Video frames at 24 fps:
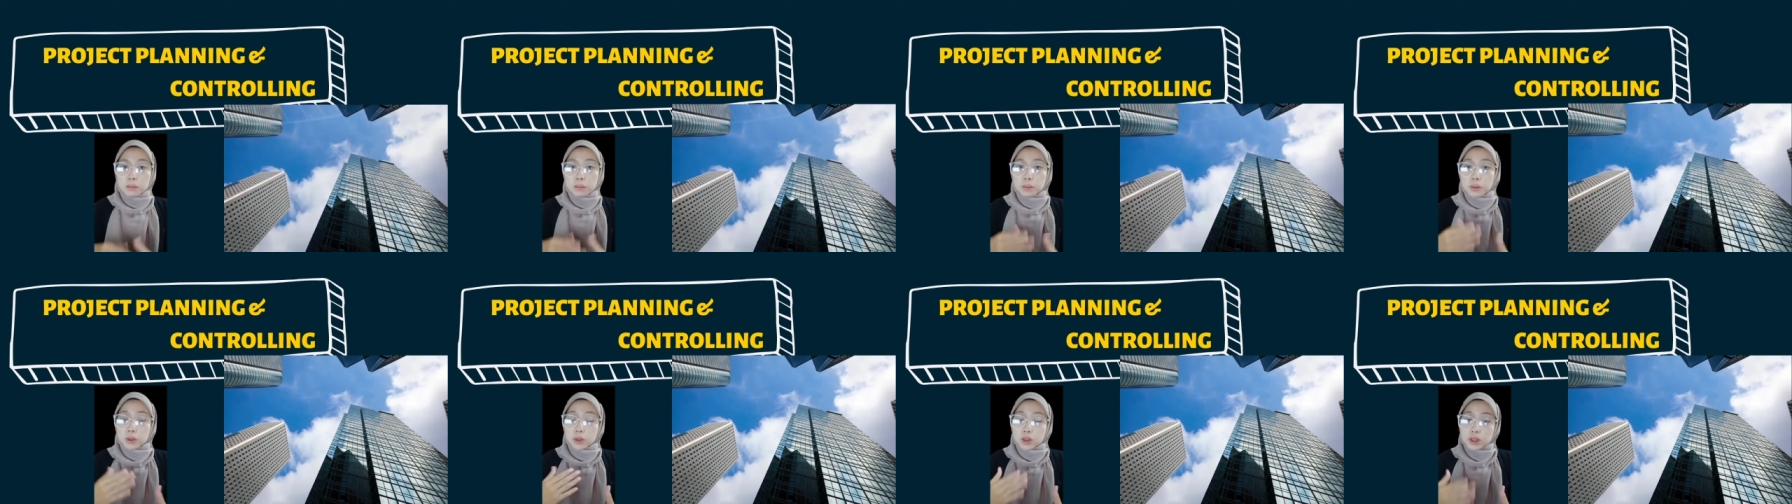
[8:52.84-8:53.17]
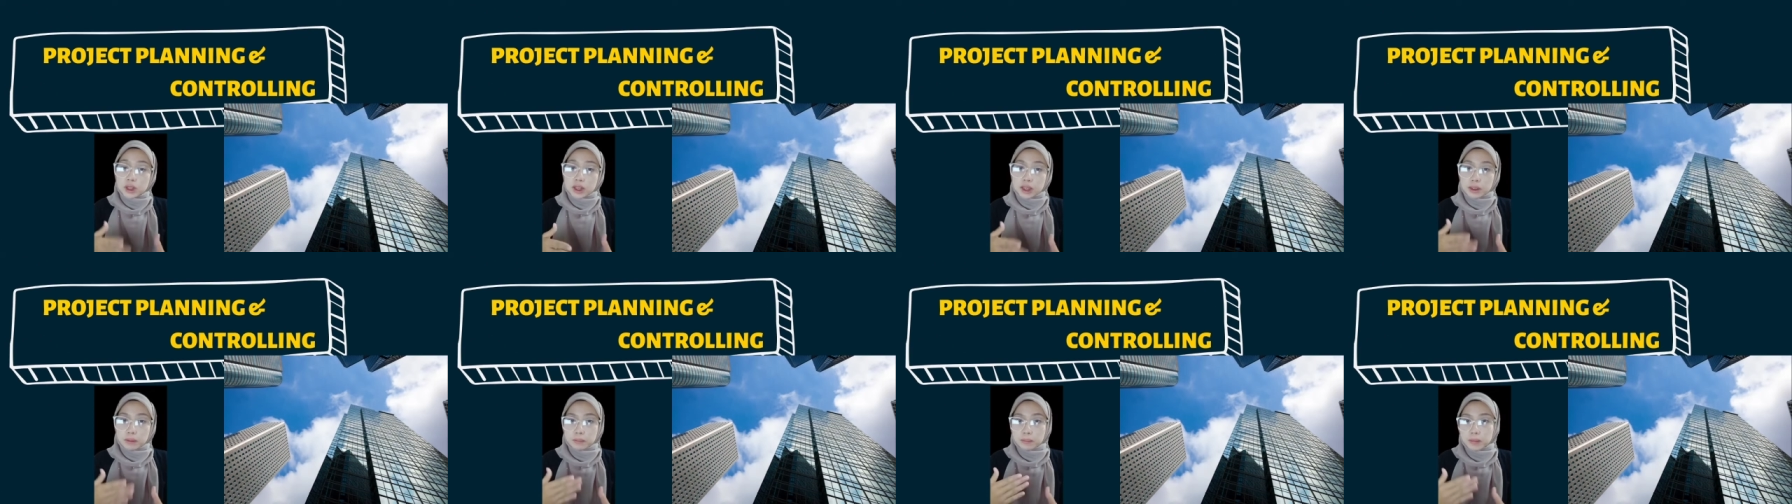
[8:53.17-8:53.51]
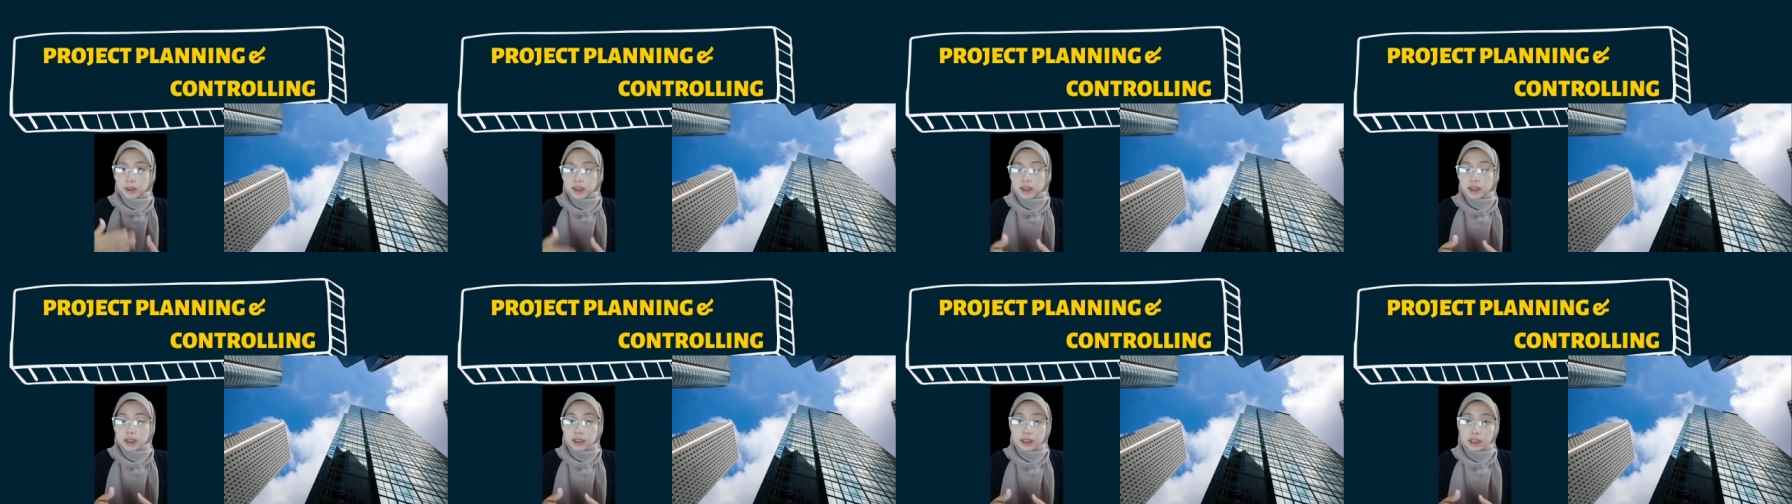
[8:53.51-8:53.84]
Project
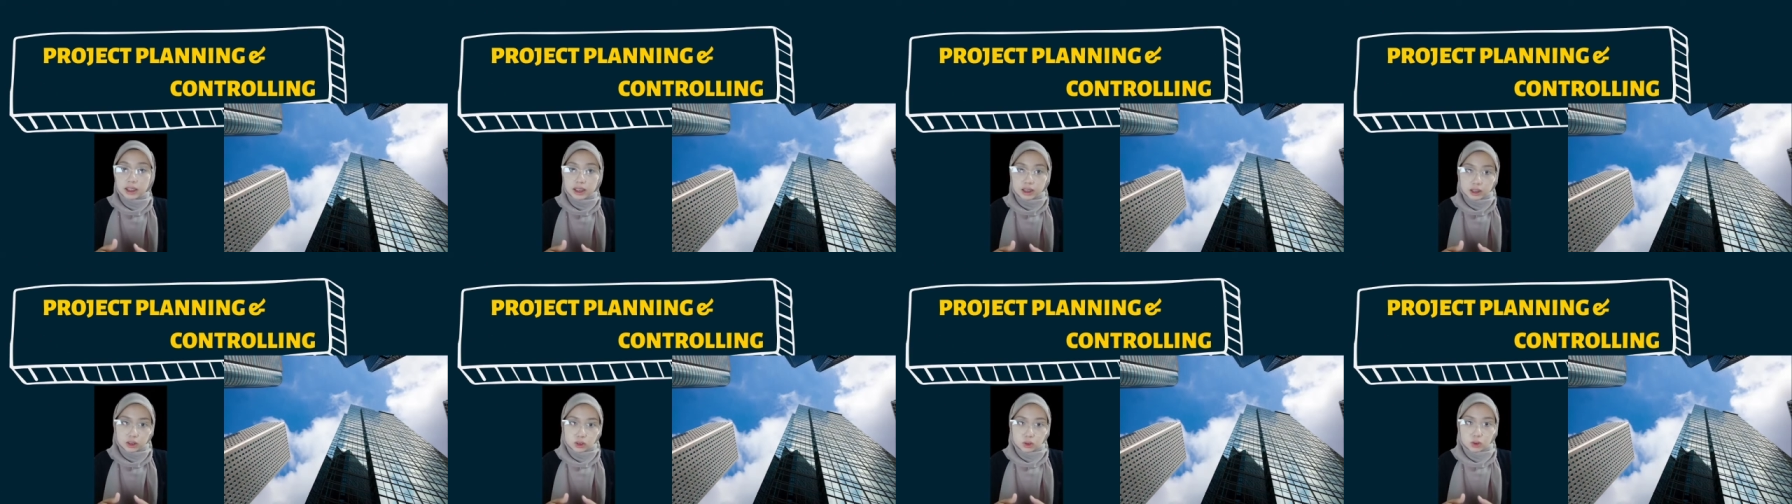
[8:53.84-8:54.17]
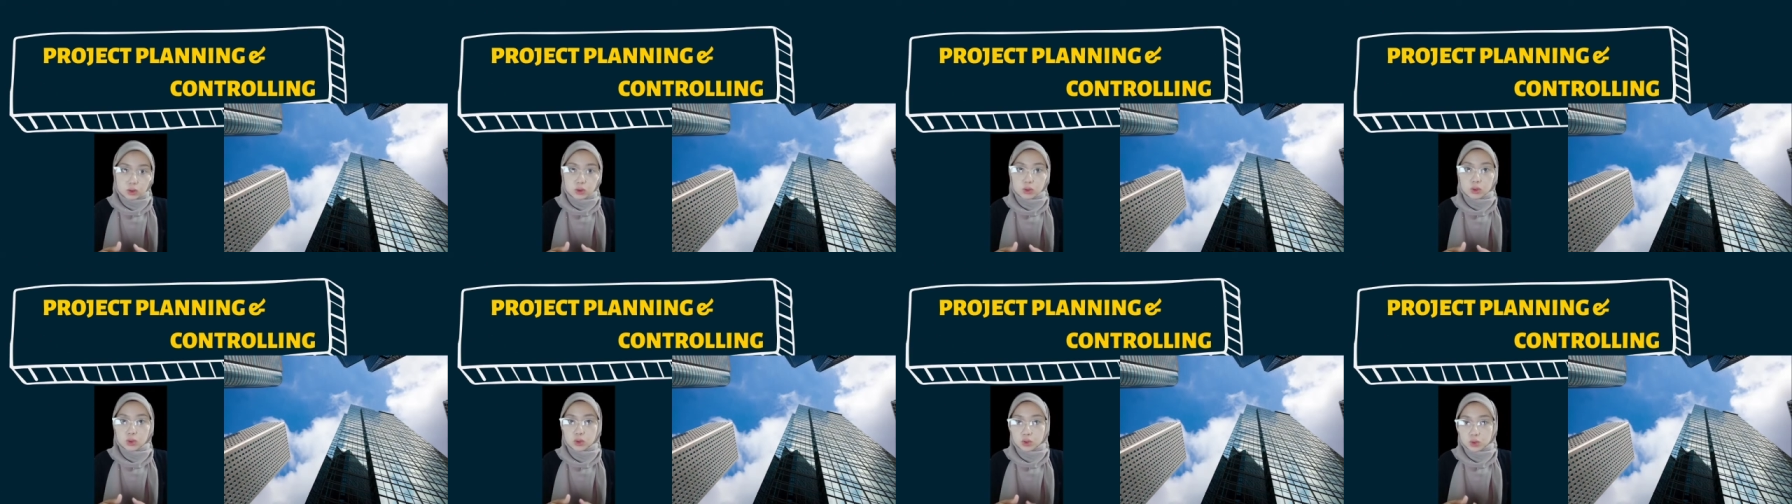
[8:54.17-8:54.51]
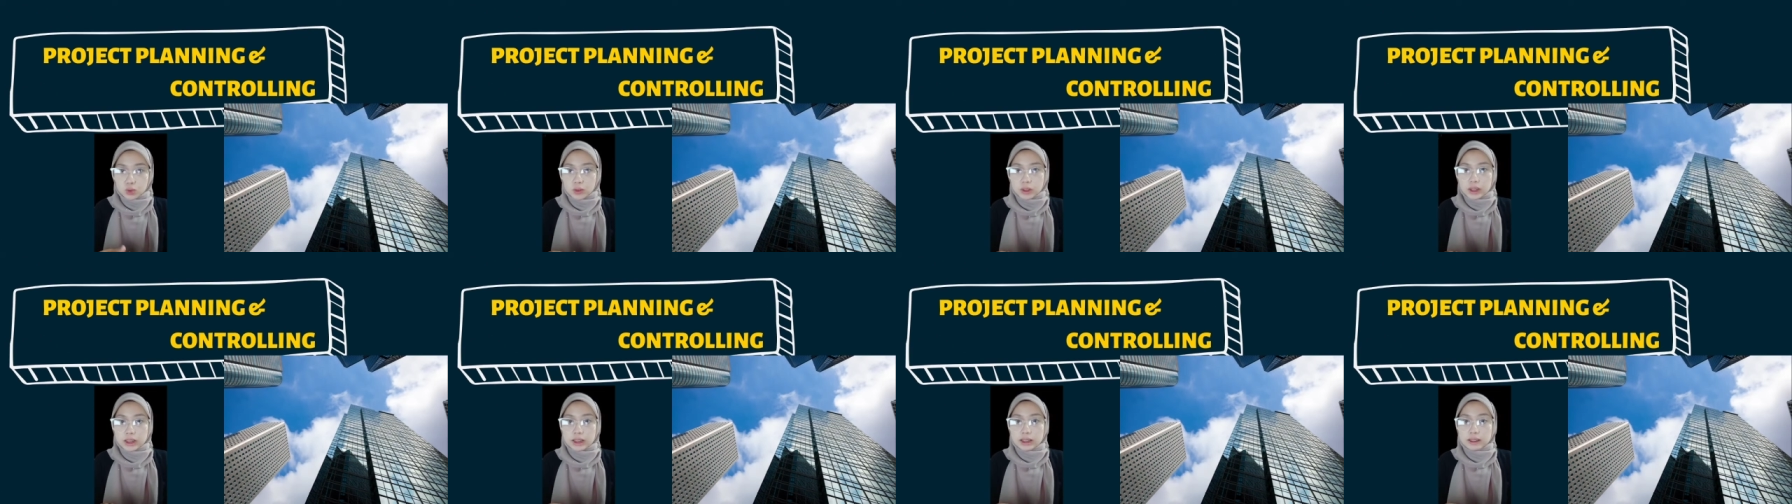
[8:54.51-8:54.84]
planning and
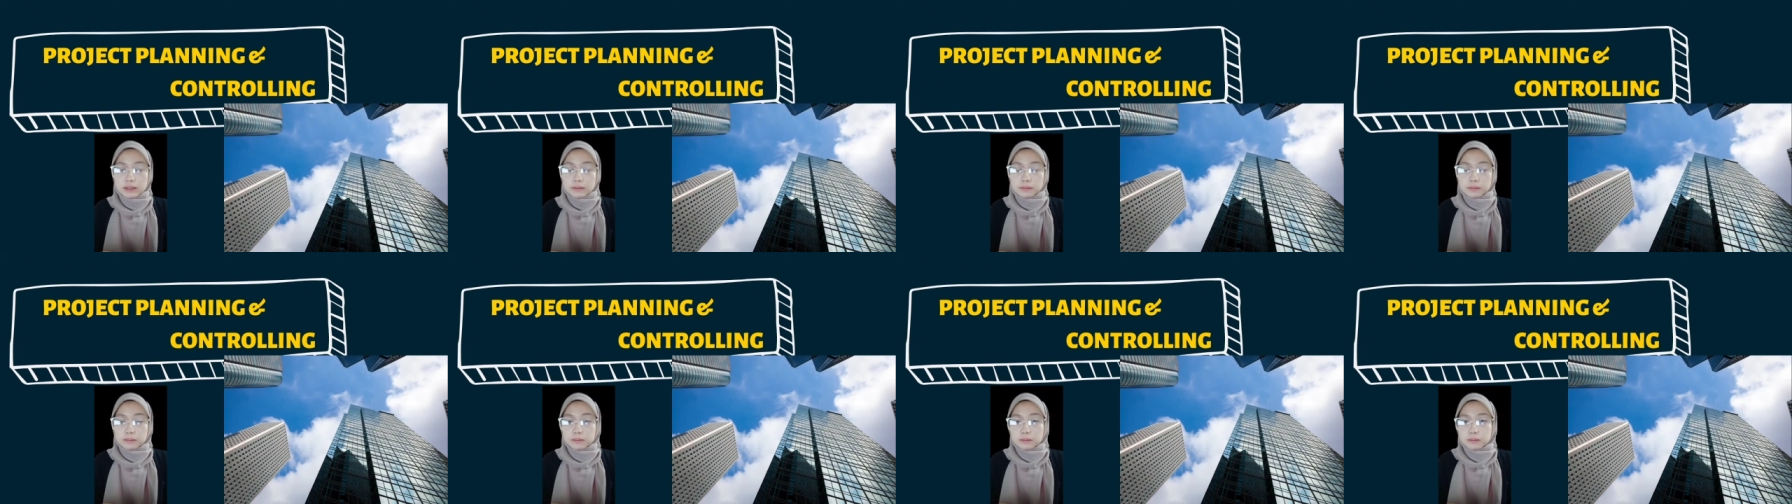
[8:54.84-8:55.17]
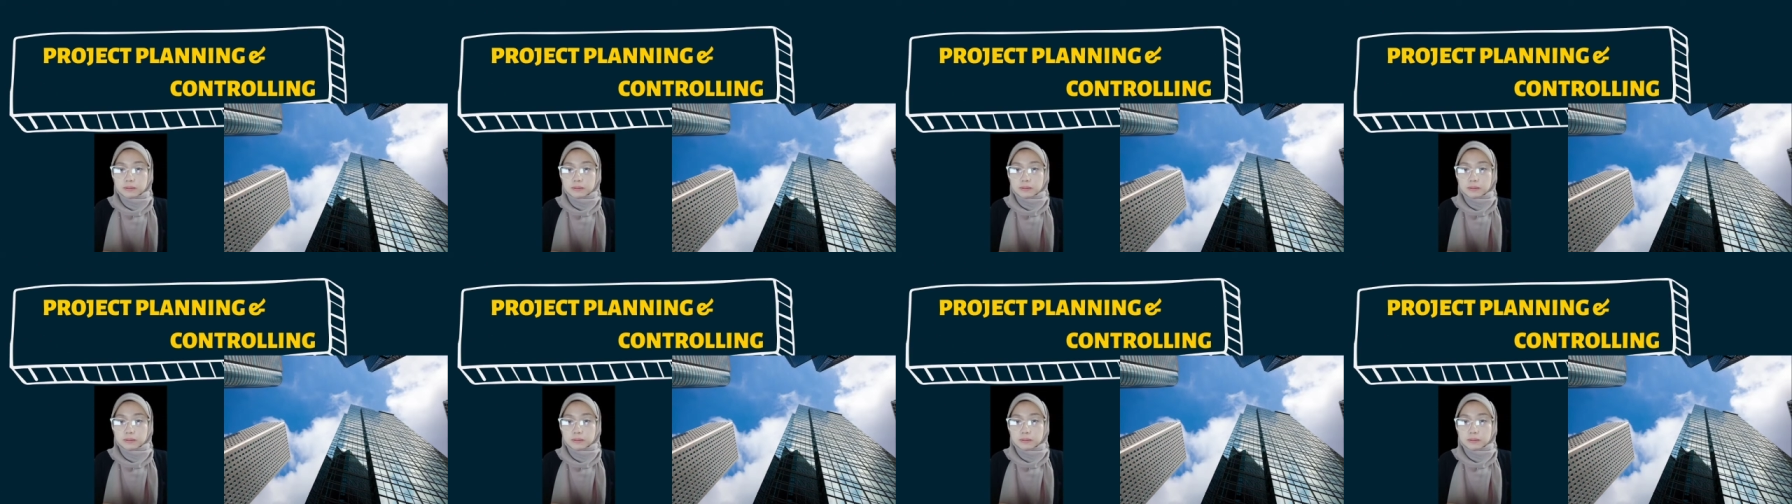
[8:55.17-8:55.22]
controlling.